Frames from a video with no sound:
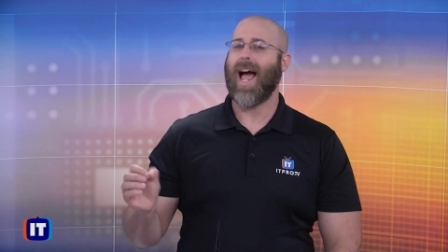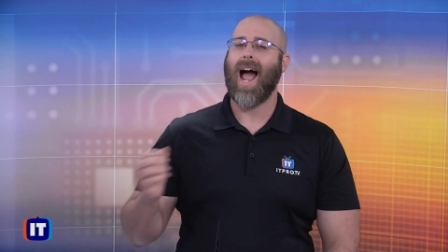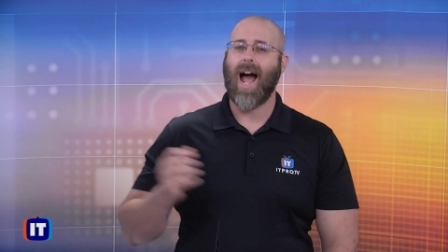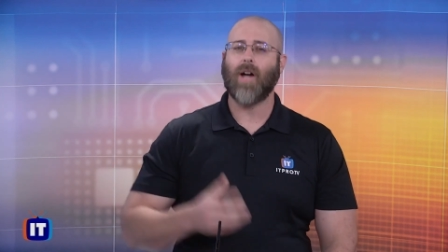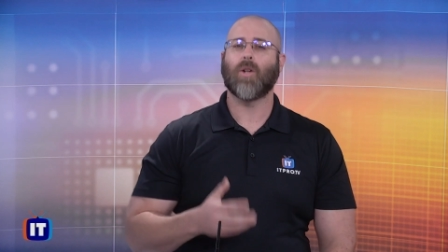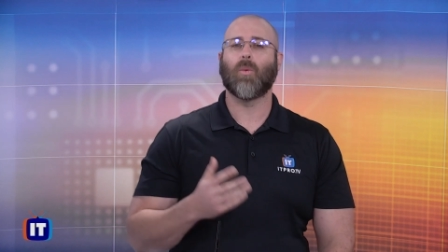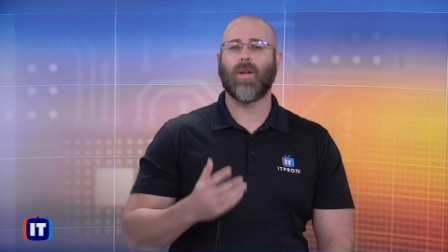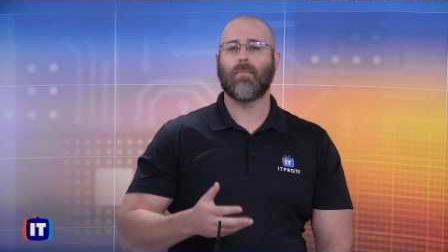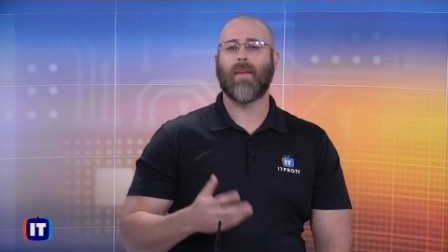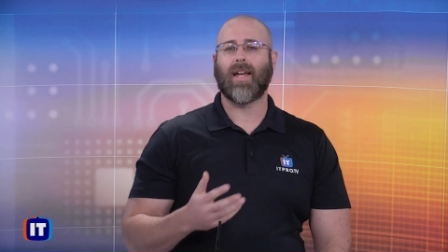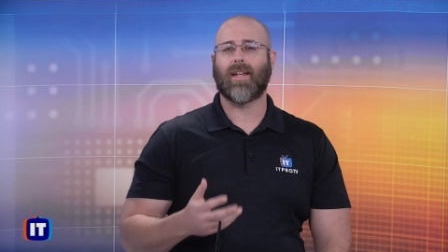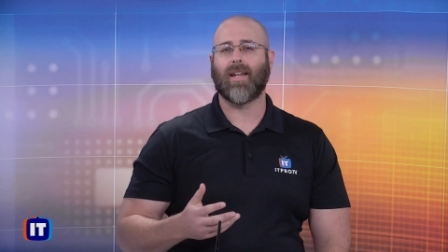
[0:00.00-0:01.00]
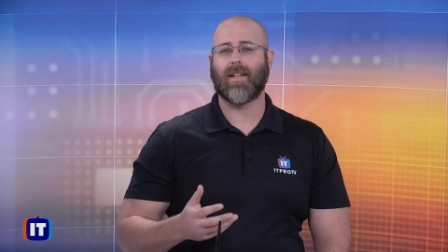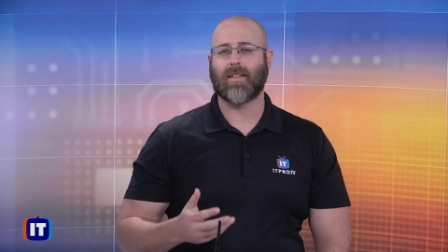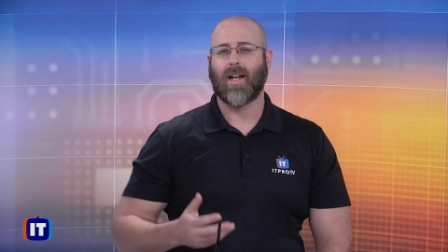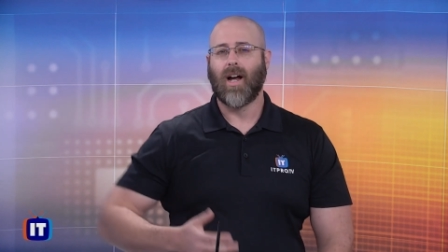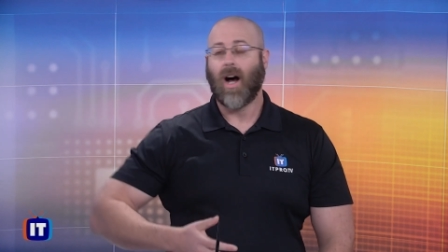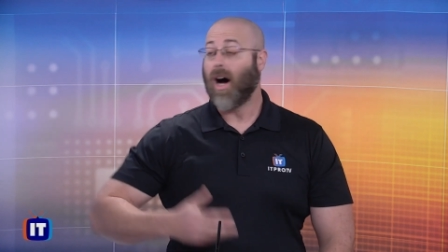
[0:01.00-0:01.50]
How do we make it
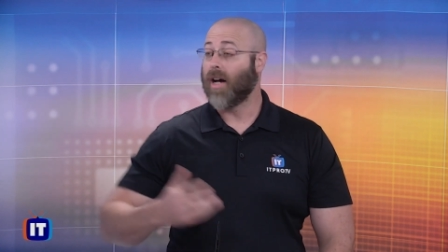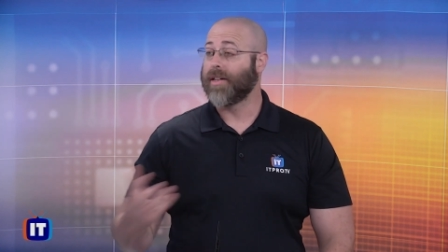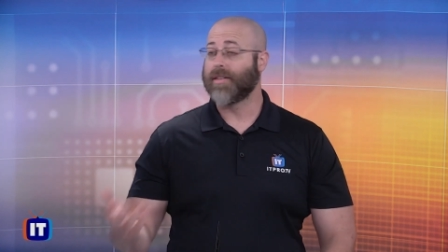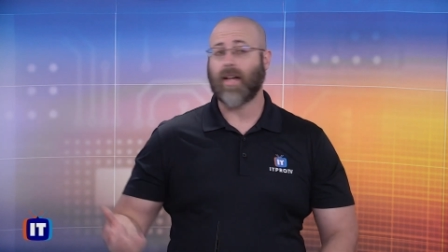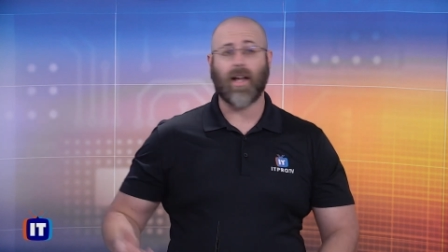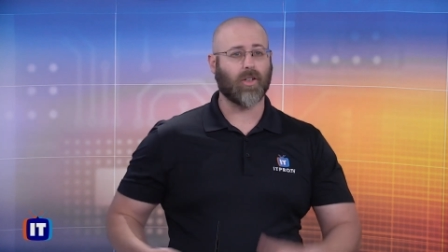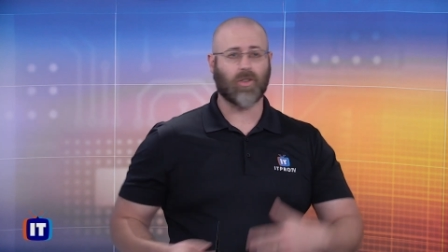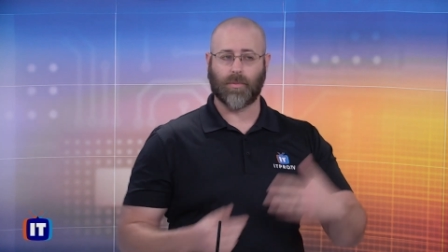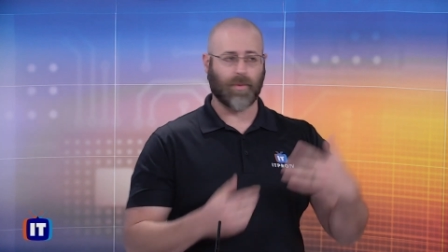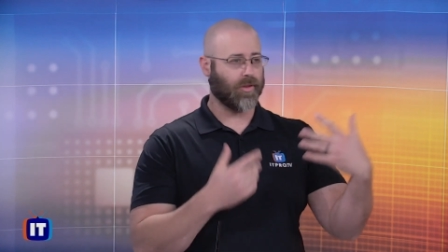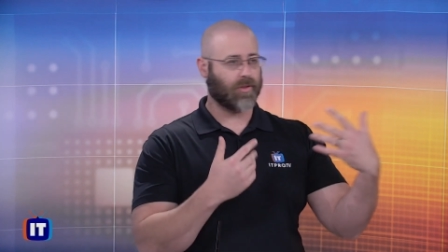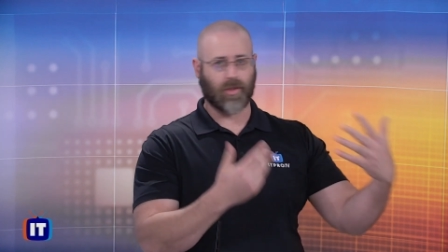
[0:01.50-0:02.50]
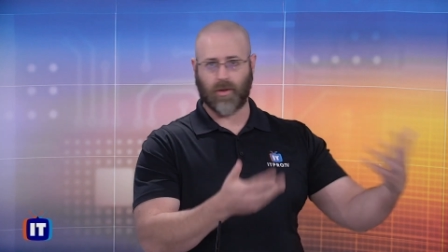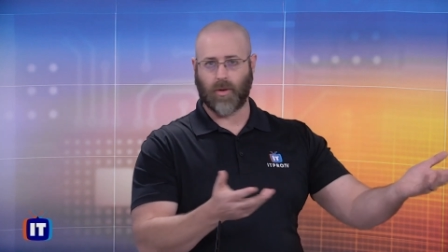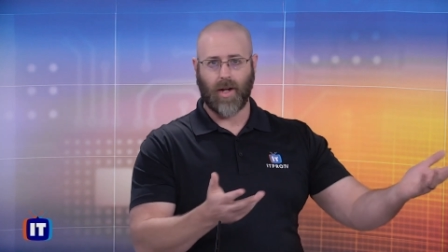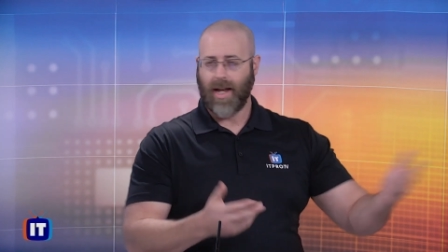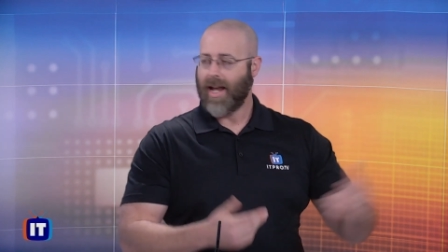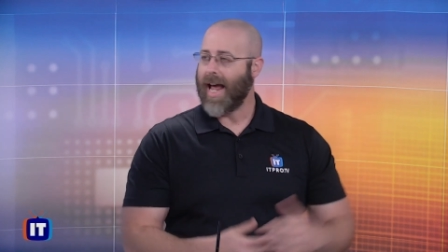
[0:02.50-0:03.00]
unintelligible to
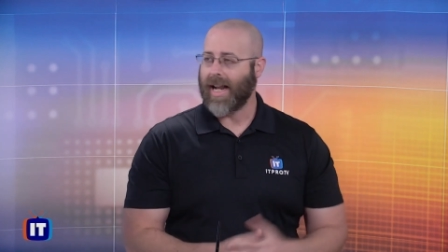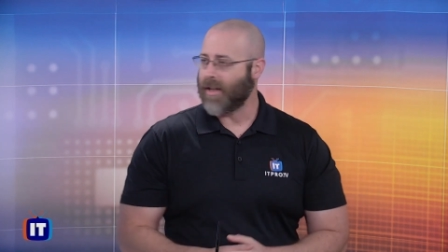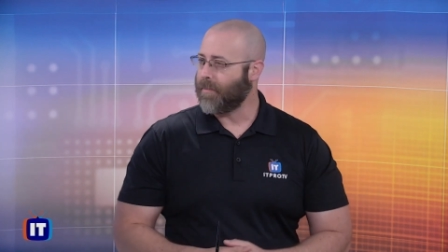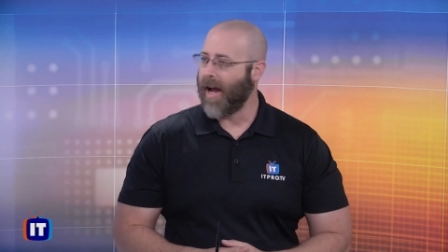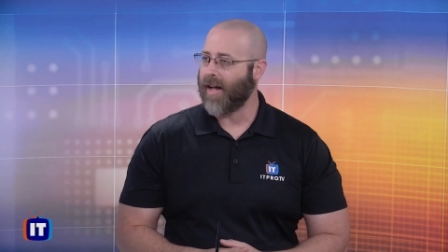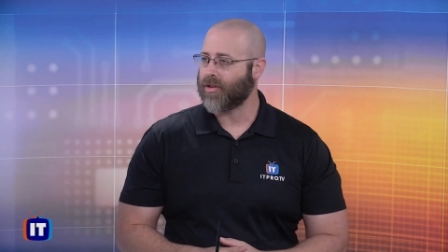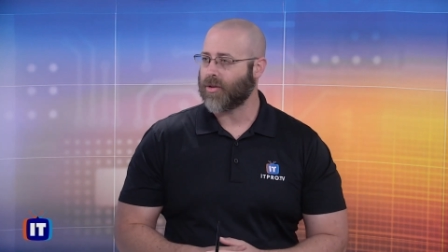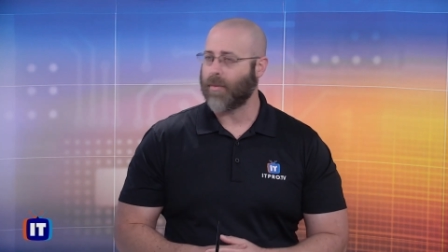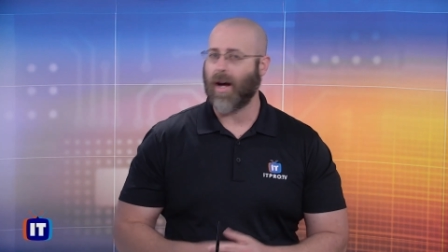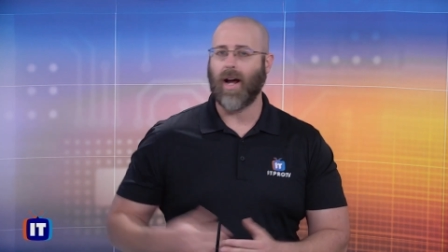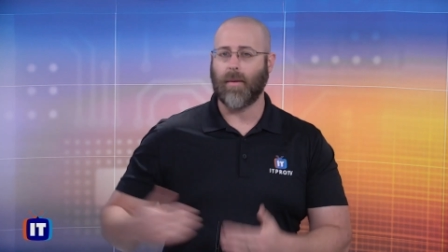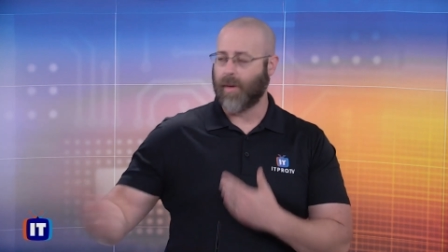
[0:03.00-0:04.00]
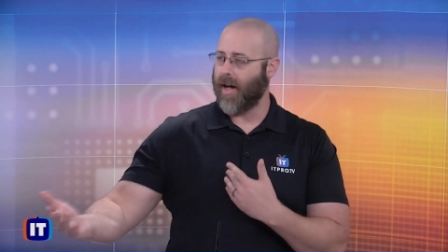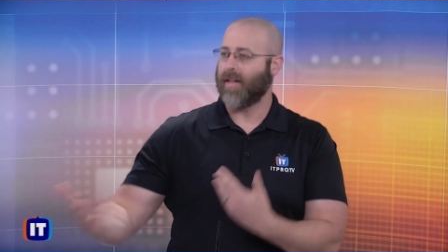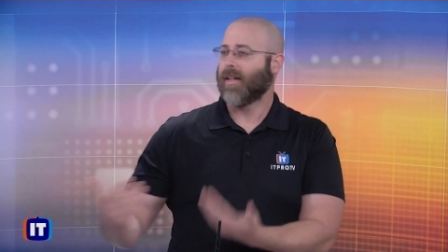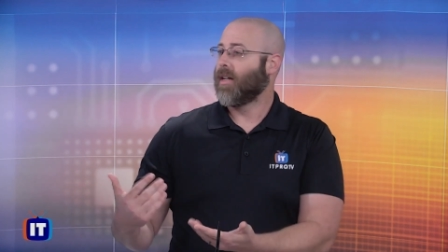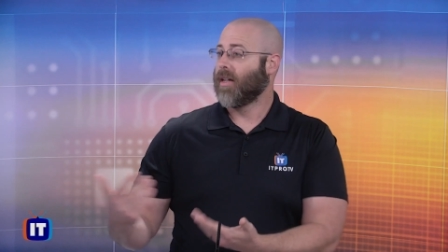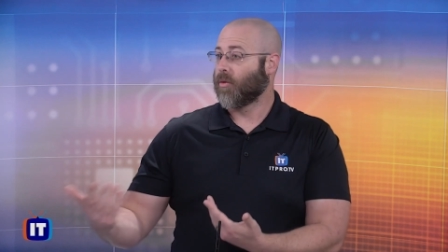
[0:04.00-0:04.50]
any passerby, but
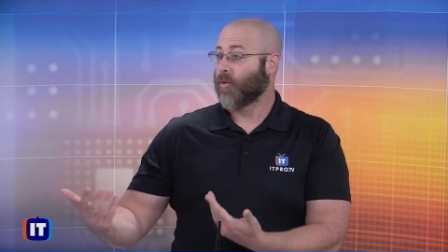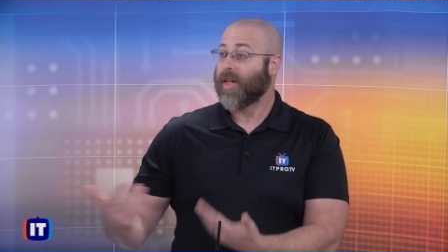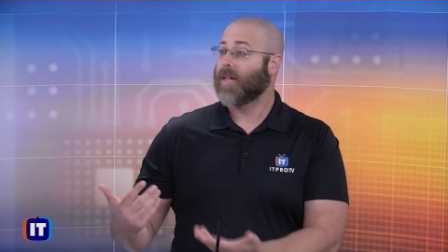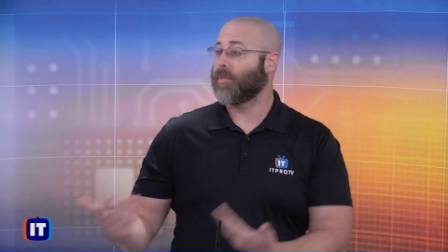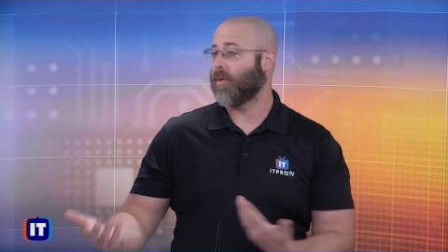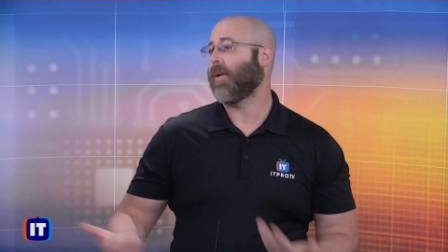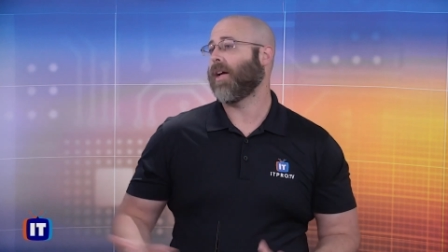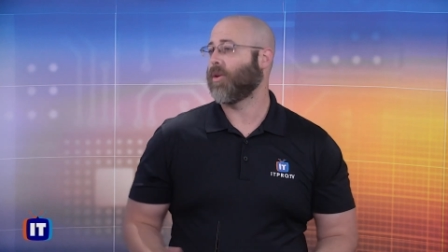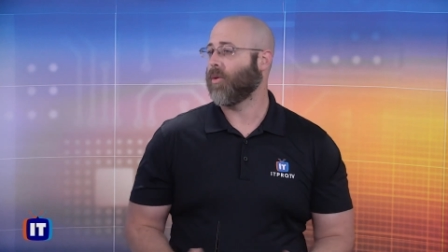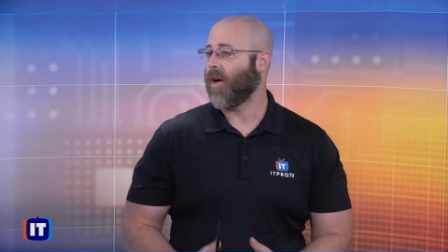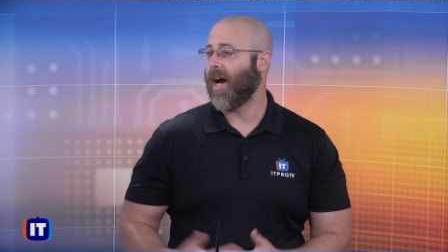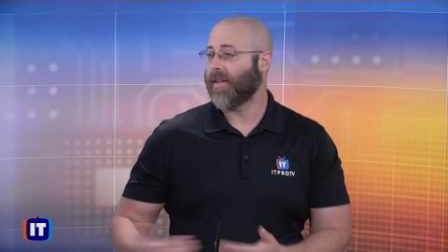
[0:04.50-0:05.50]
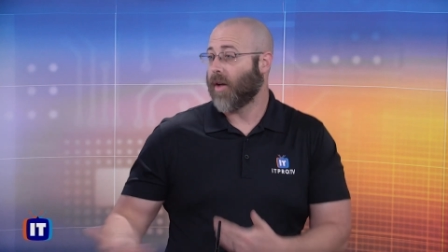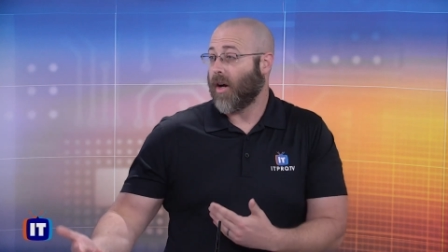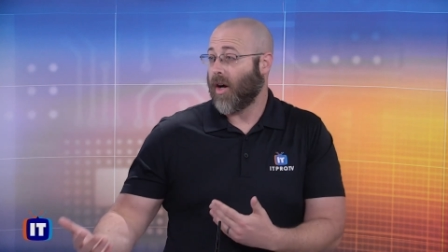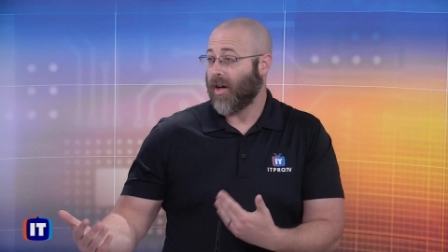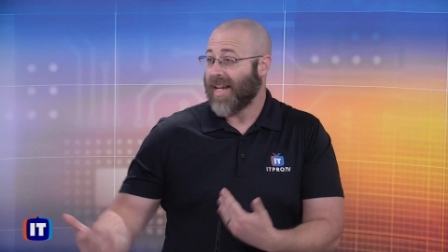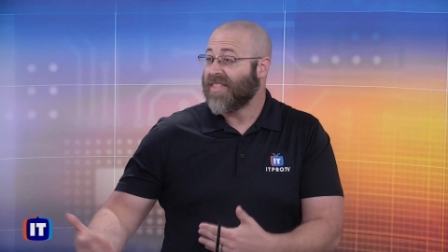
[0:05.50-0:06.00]
readable by you or I that
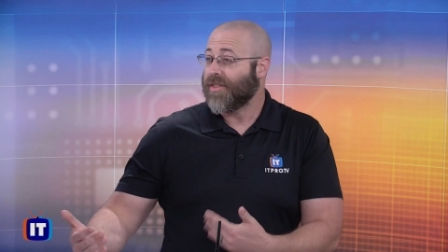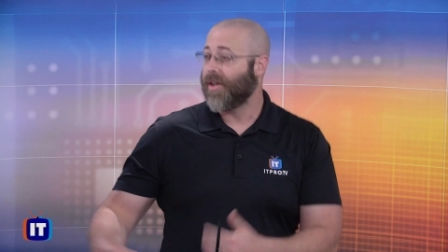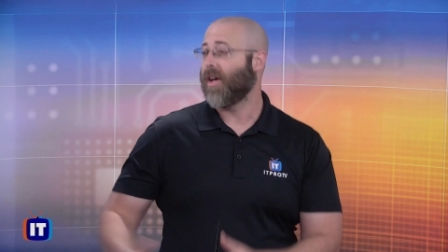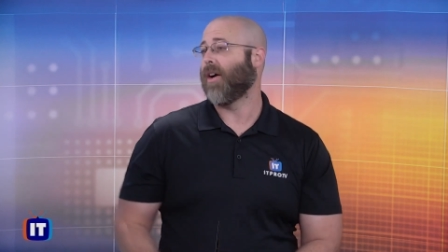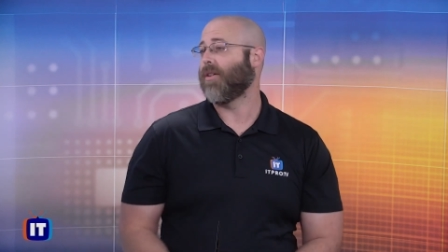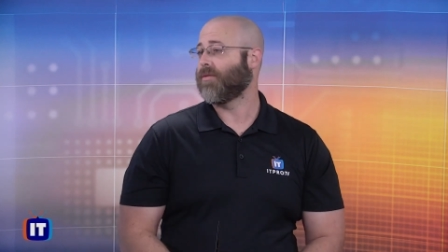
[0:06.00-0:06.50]
are in the know?